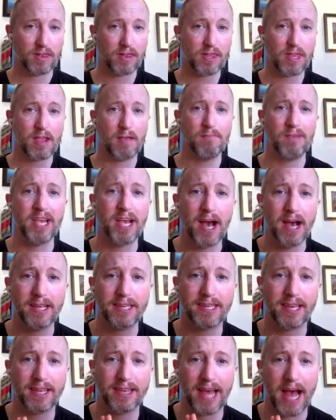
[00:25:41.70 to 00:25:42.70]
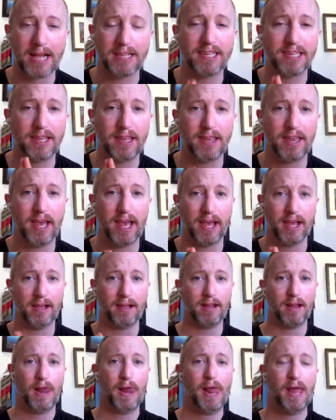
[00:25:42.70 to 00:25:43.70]
Because that's the thing.
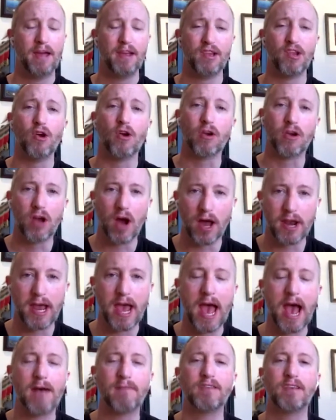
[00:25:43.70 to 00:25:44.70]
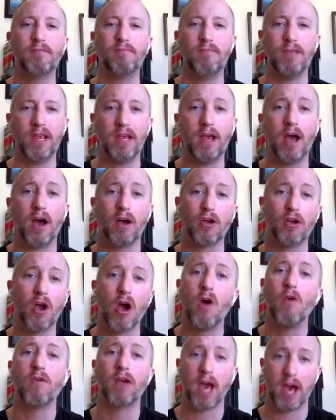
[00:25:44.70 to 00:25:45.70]
You're gonna have to be a
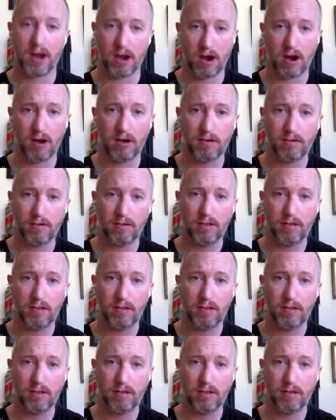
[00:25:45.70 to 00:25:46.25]
go-getter.